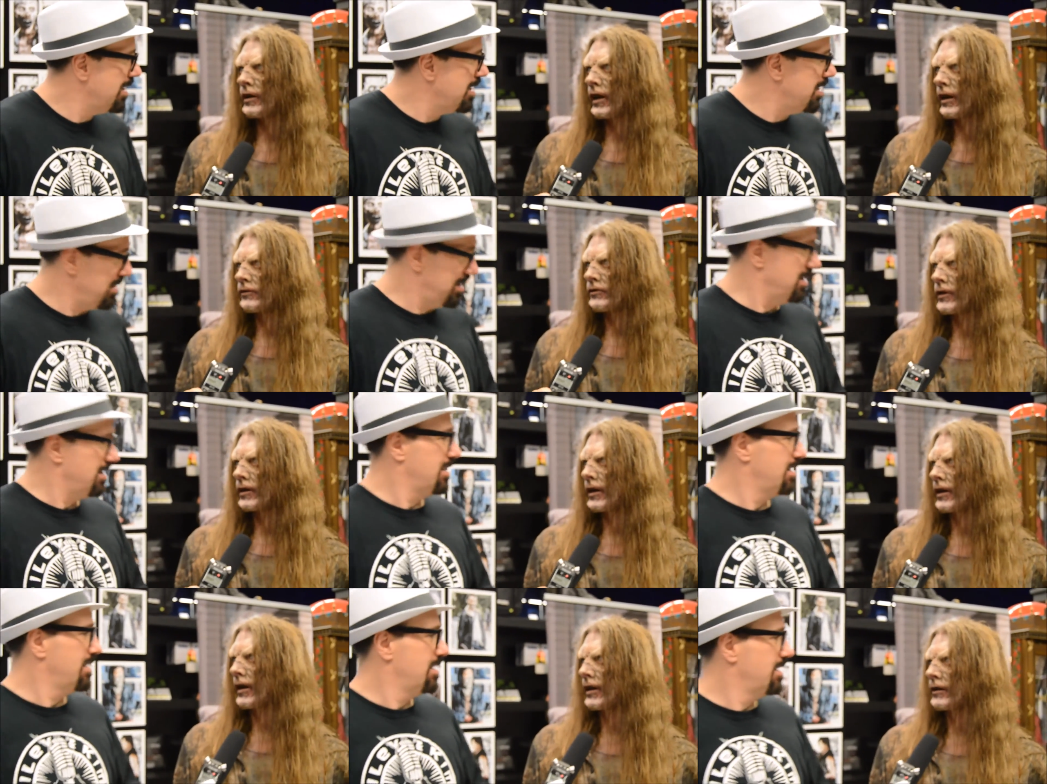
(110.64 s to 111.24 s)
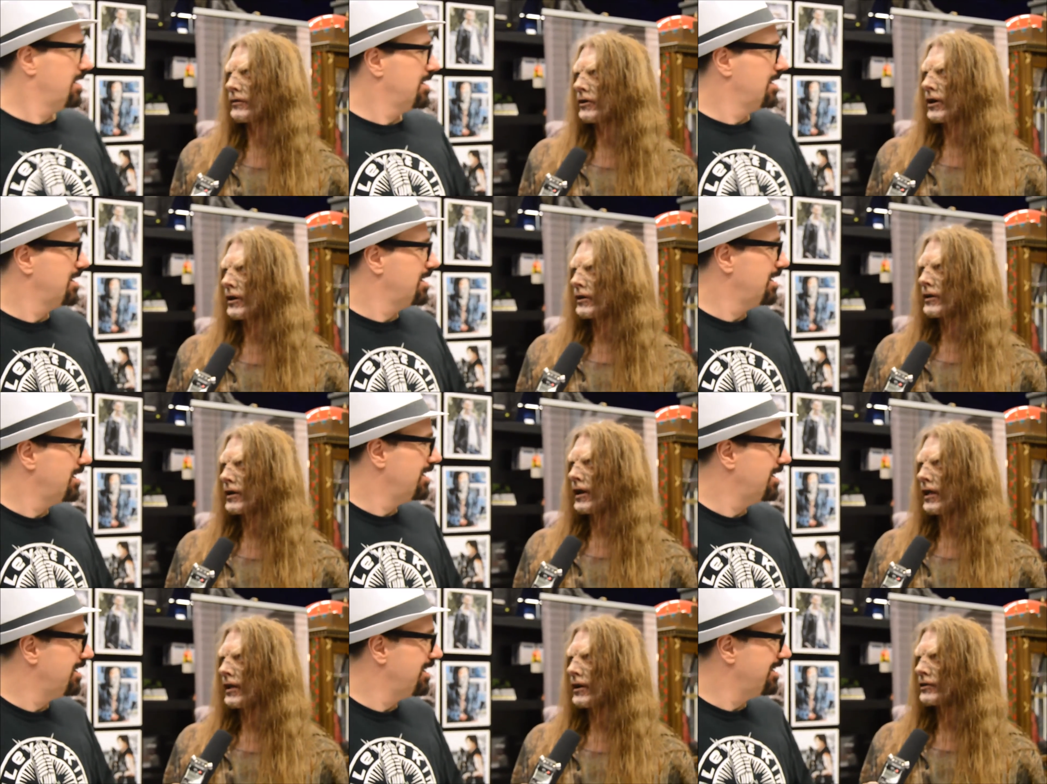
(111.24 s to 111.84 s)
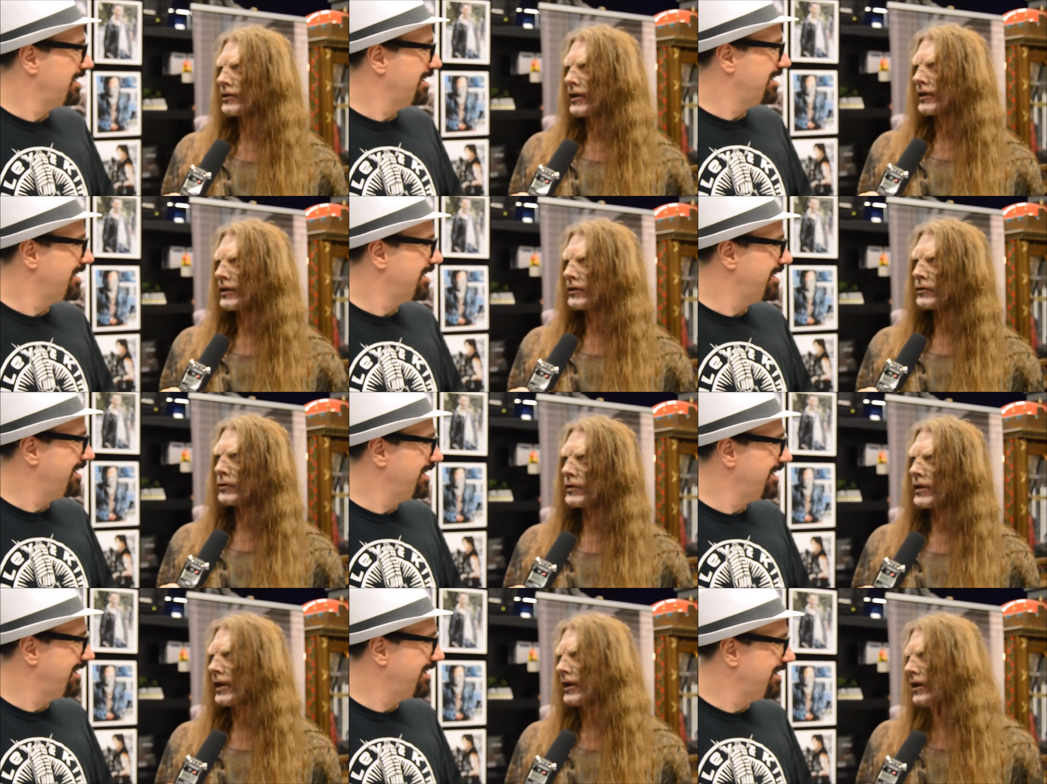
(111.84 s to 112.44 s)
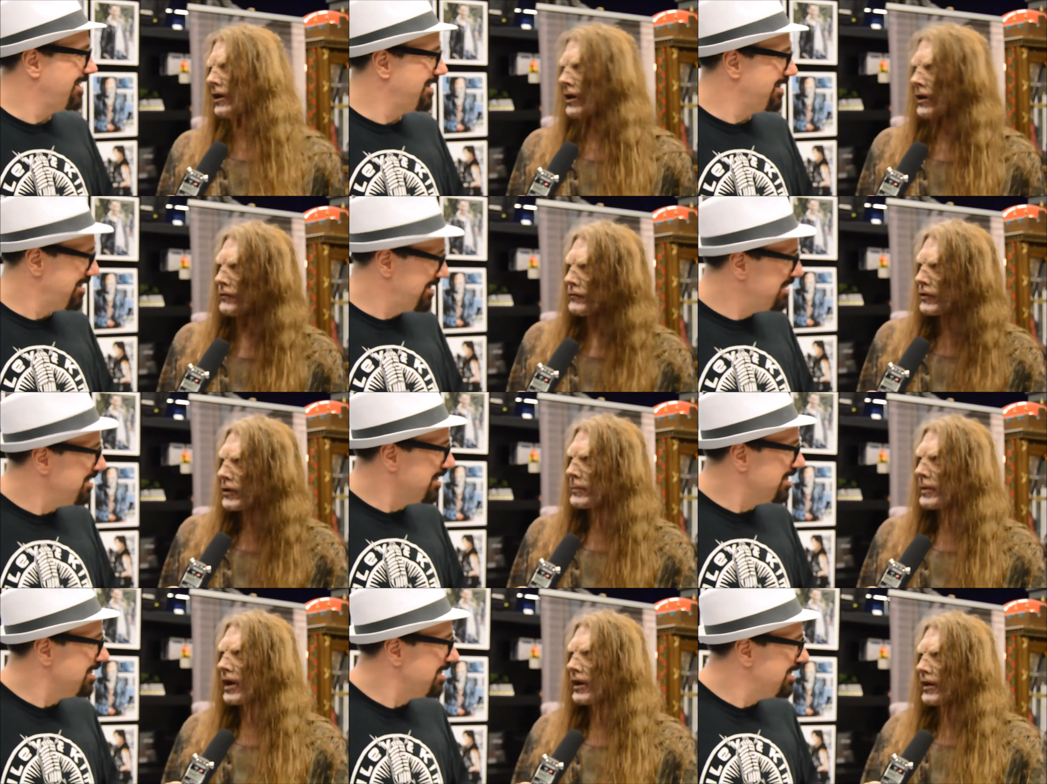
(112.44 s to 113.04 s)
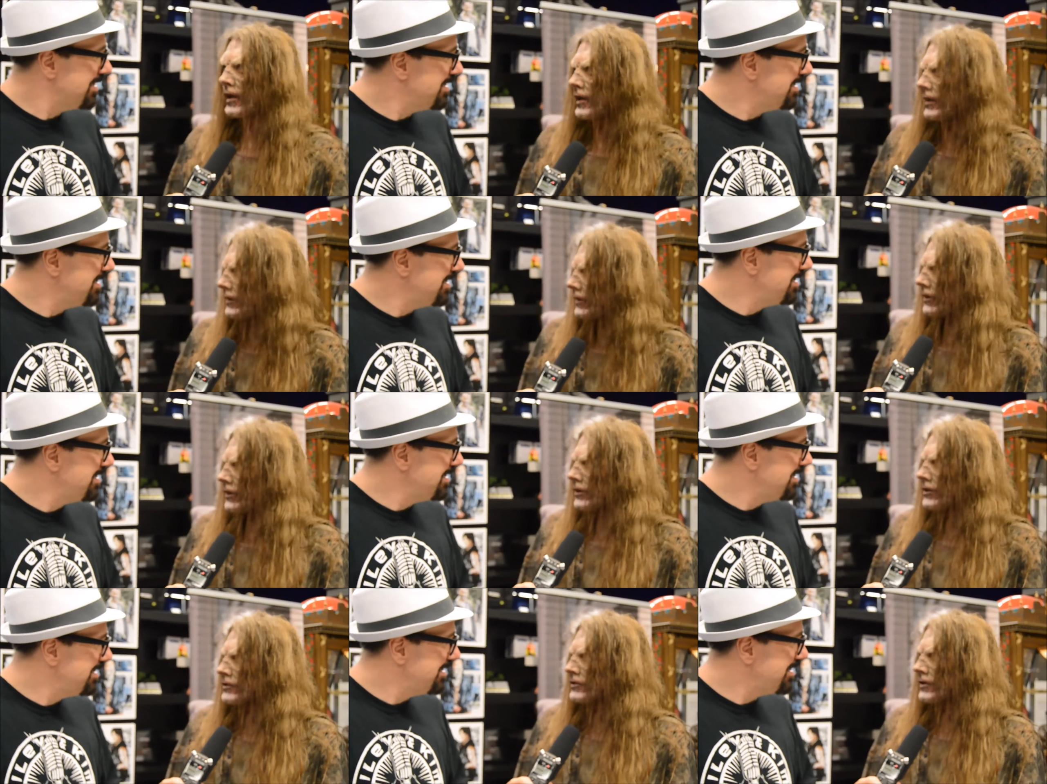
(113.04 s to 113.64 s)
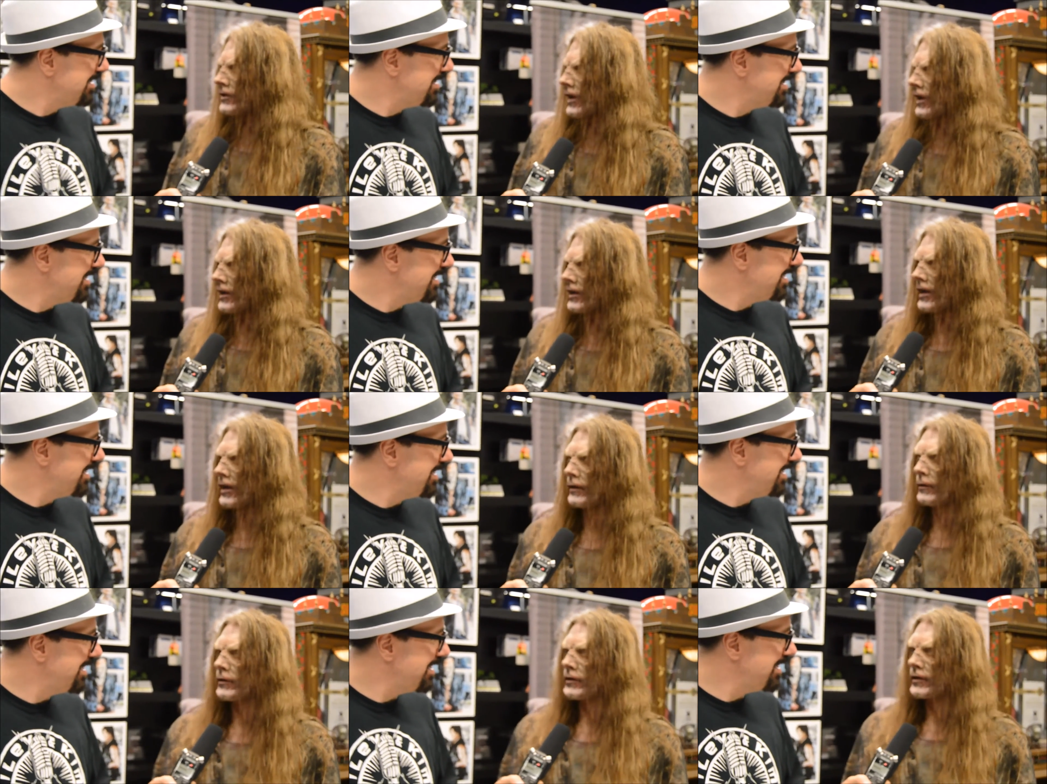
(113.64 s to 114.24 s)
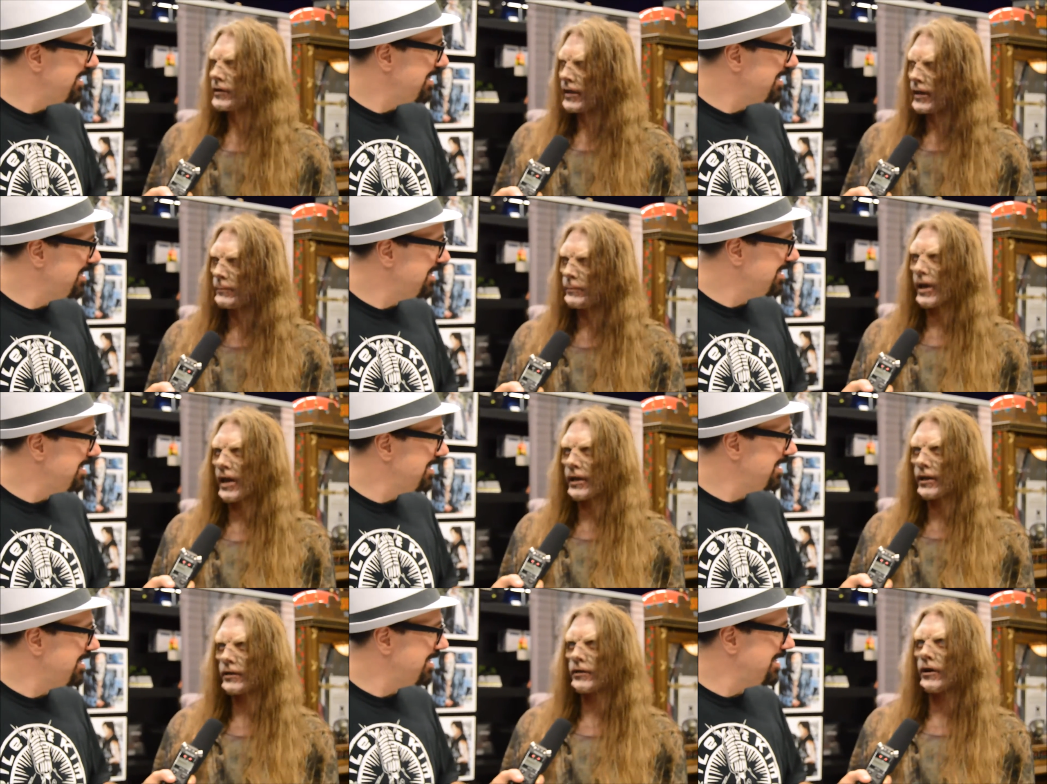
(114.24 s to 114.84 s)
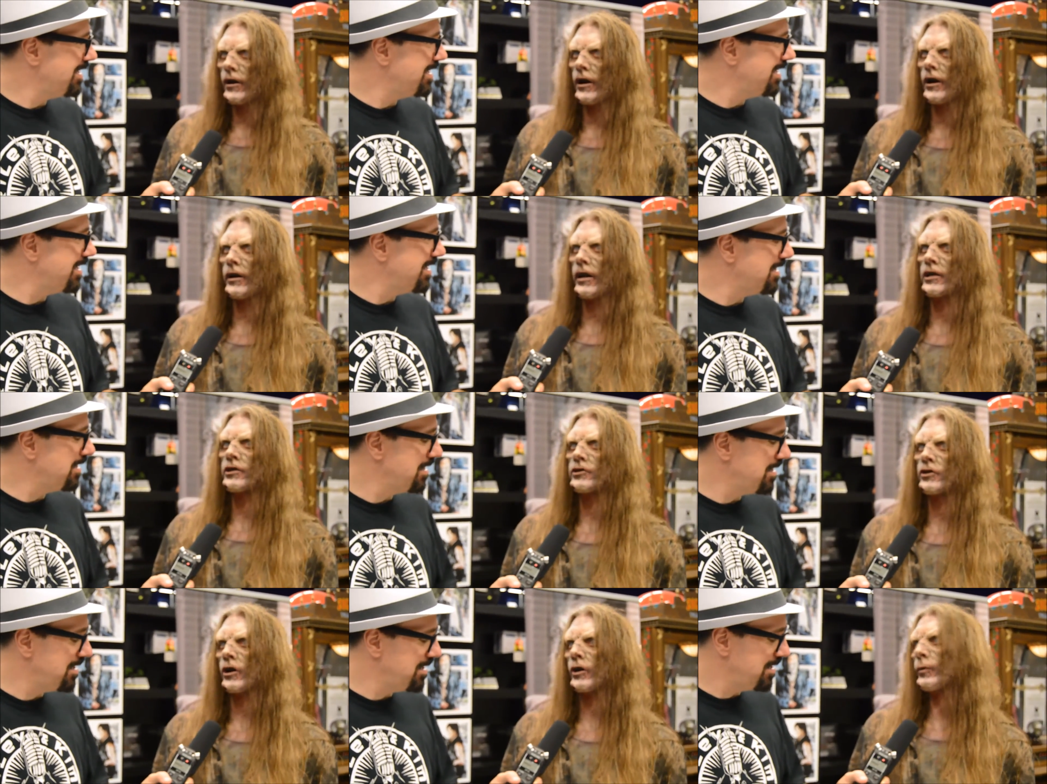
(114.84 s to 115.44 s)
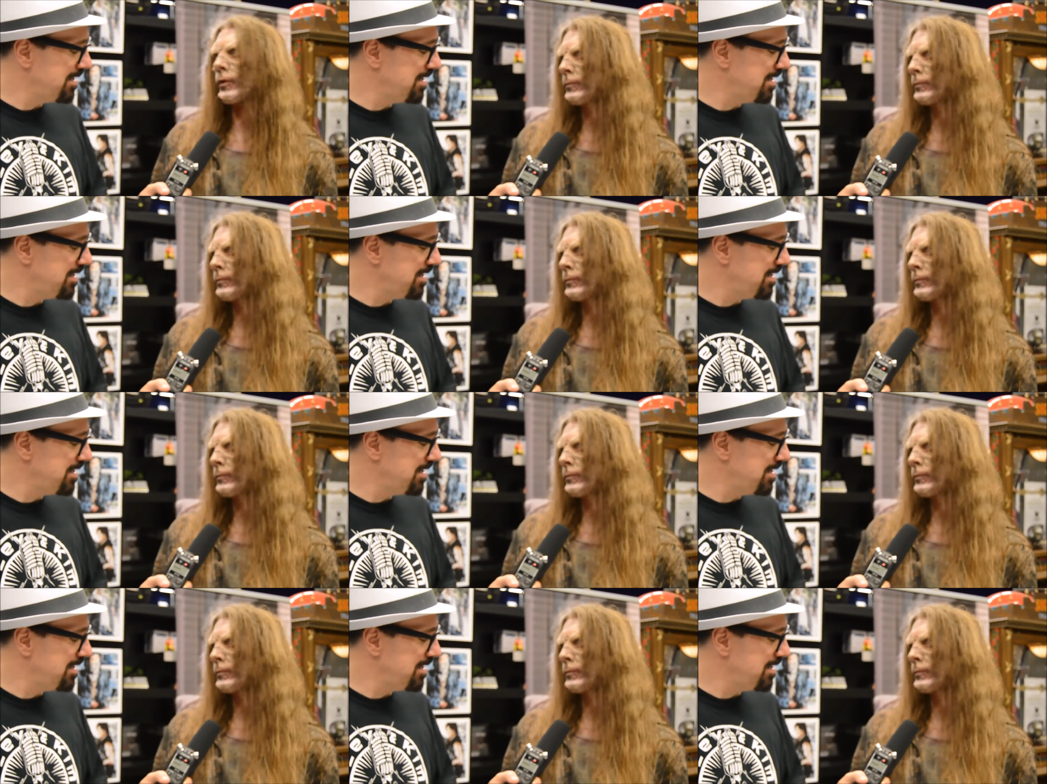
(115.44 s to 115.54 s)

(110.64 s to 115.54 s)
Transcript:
Speaker 1: after I got out of art college. I didn't do a lot of art for about eight years, and I kind of getting back into art. I started with